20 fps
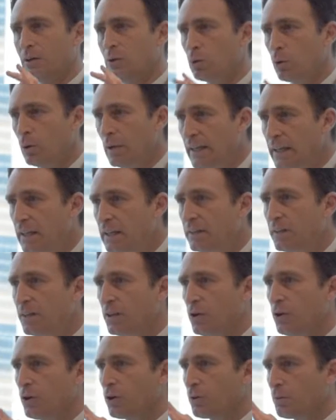to lead
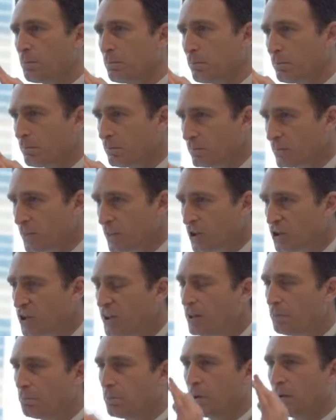your
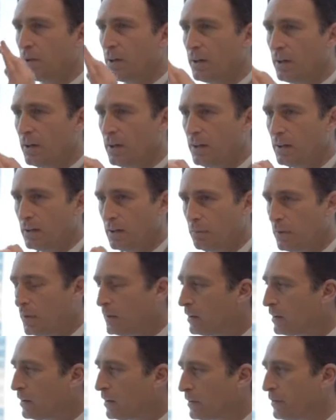ship in the
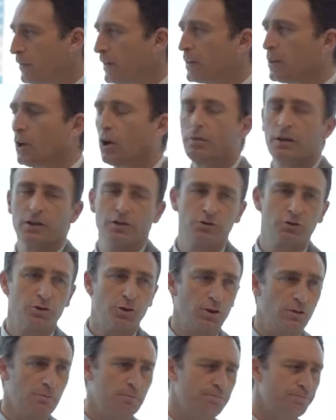middle of a global
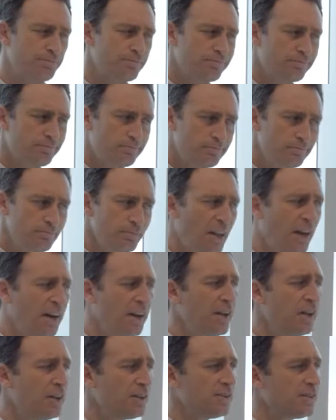storm. And
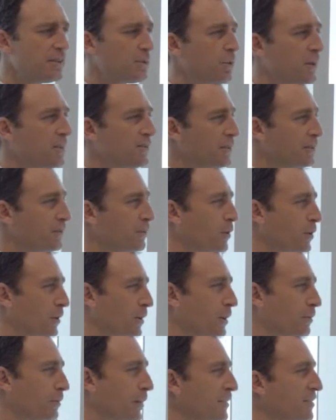here is a question for
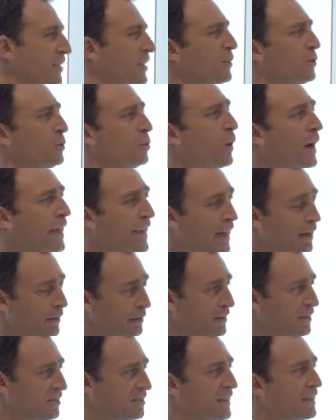all of us. Do I
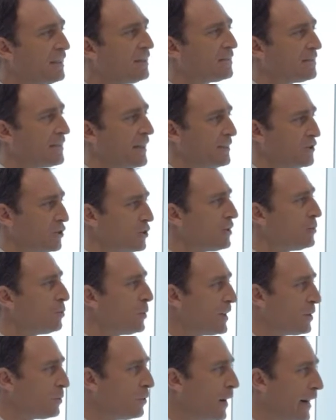have the skill set
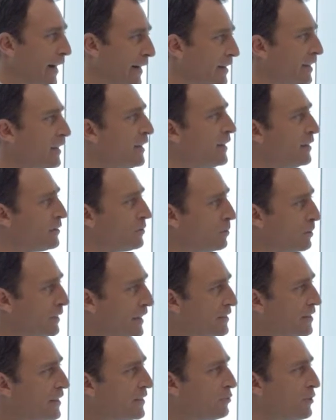required to
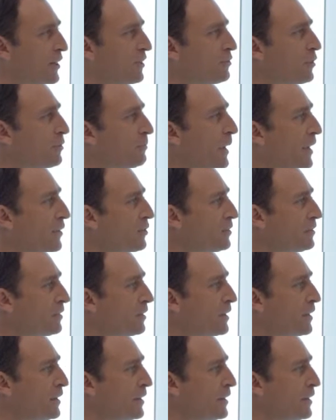lead a transformation?